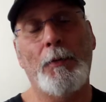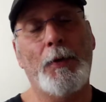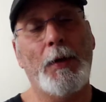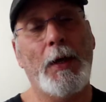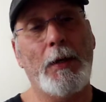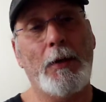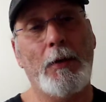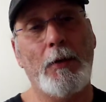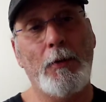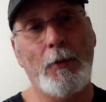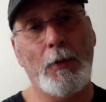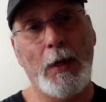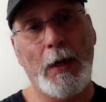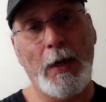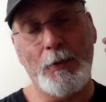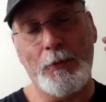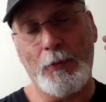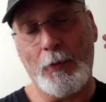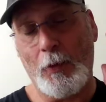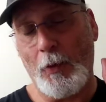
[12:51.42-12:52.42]
Thank you
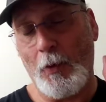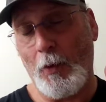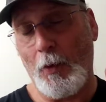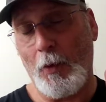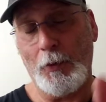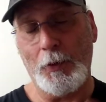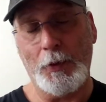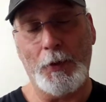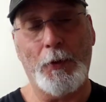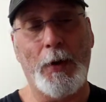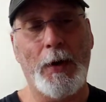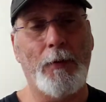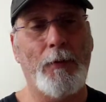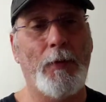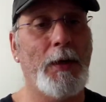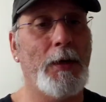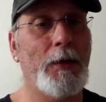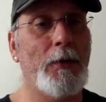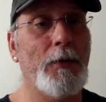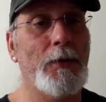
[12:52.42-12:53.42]
guys for all the great
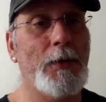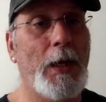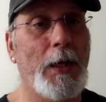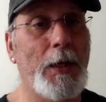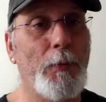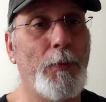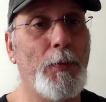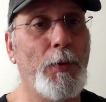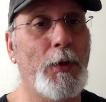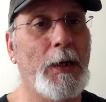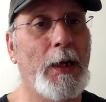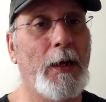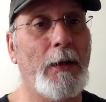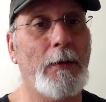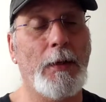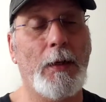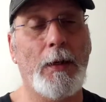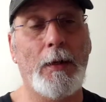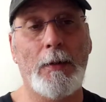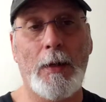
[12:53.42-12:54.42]
videos that you put
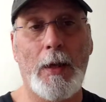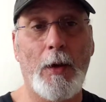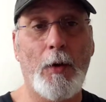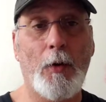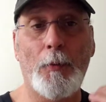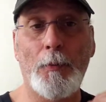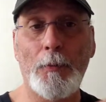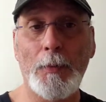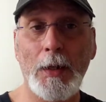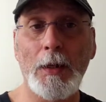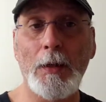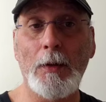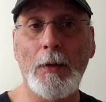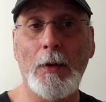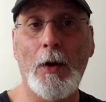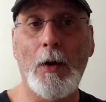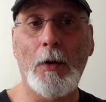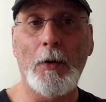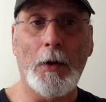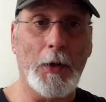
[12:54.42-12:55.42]
out that help me
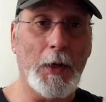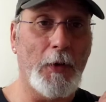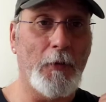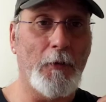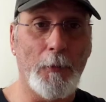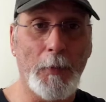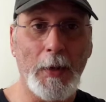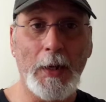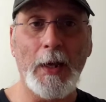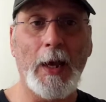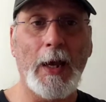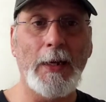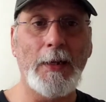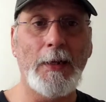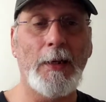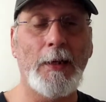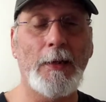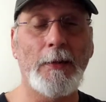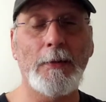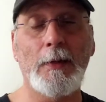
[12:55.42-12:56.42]
along or give me
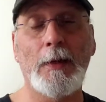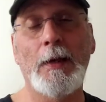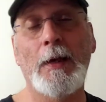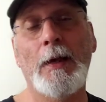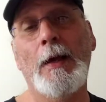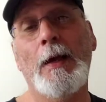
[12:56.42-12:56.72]
ideas.